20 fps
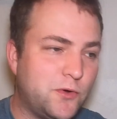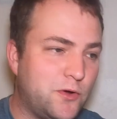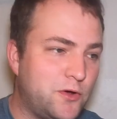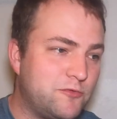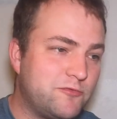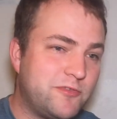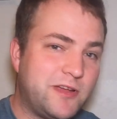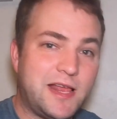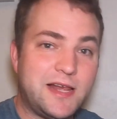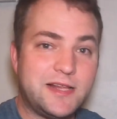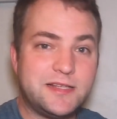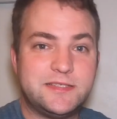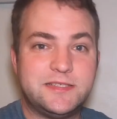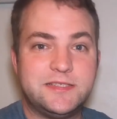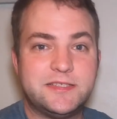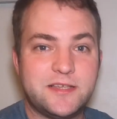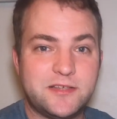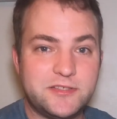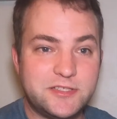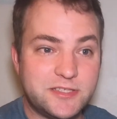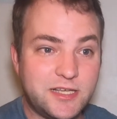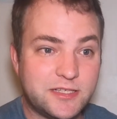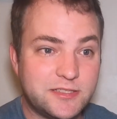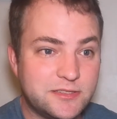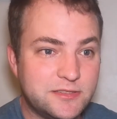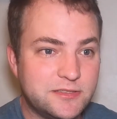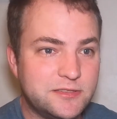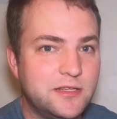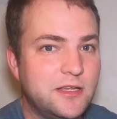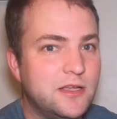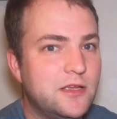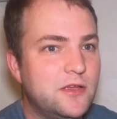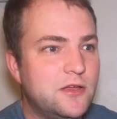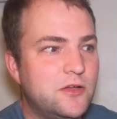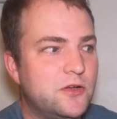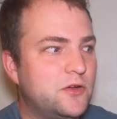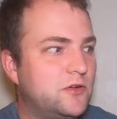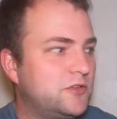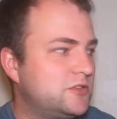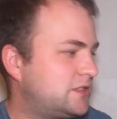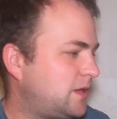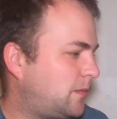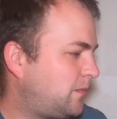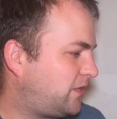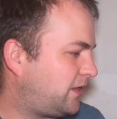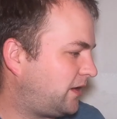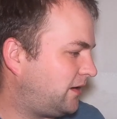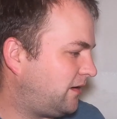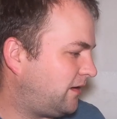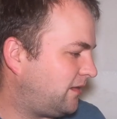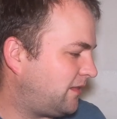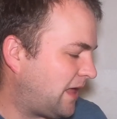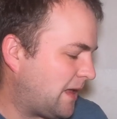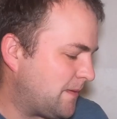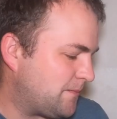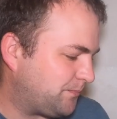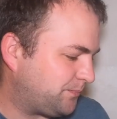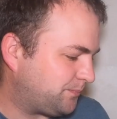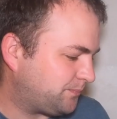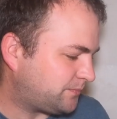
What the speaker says: or a reality so subtle or something like that.